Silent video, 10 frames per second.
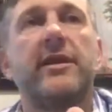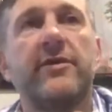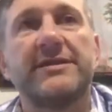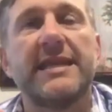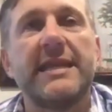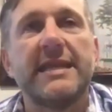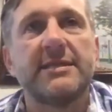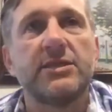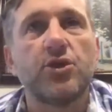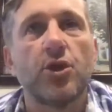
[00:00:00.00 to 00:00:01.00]
as a
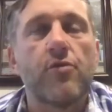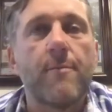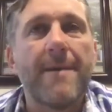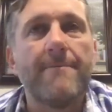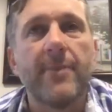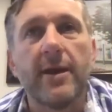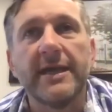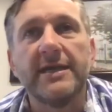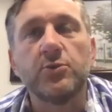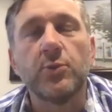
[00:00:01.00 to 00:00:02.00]
listener's got to remember
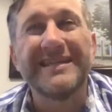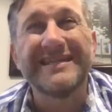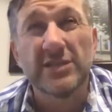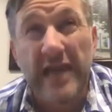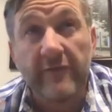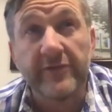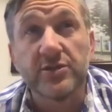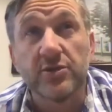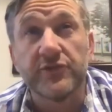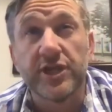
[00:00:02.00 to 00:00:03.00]
is we're having this
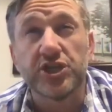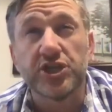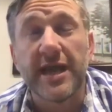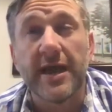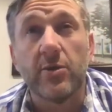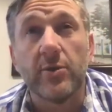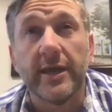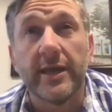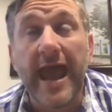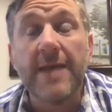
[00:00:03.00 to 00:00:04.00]
conversation now
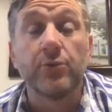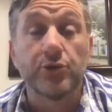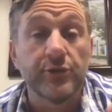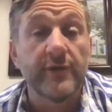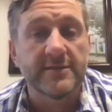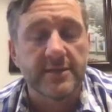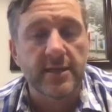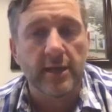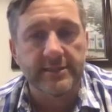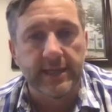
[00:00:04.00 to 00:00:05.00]
in April
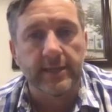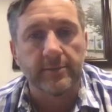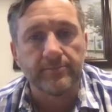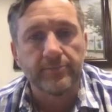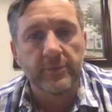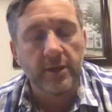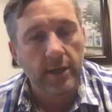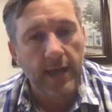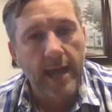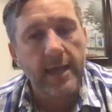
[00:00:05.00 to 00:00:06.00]
2019.
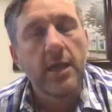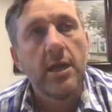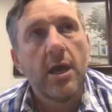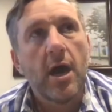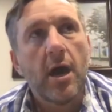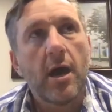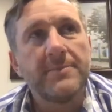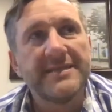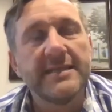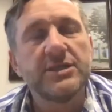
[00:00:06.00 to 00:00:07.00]
Okay.
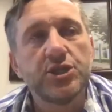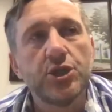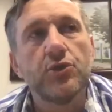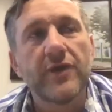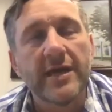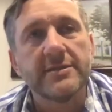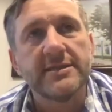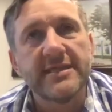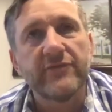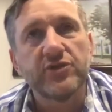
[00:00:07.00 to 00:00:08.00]
Since
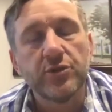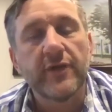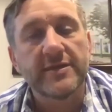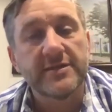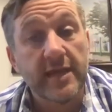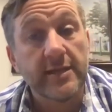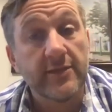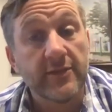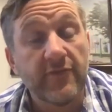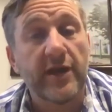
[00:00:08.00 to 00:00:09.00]
2007, 2008,
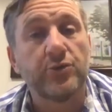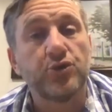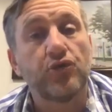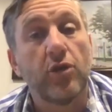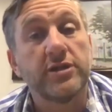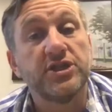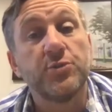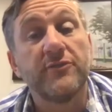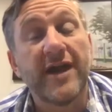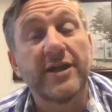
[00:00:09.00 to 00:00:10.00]
the financial crisis,
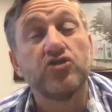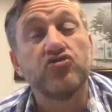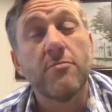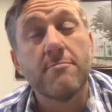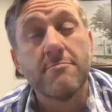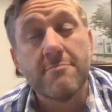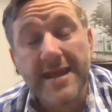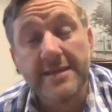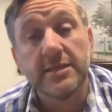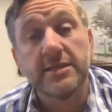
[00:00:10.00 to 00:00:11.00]
we've had a
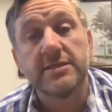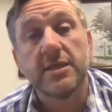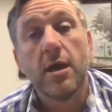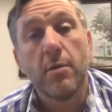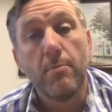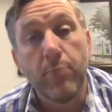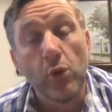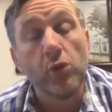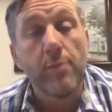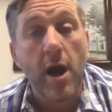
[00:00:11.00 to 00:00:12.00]
tremendous
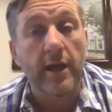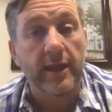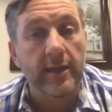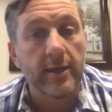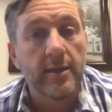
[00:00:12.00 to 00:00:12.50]
bull market.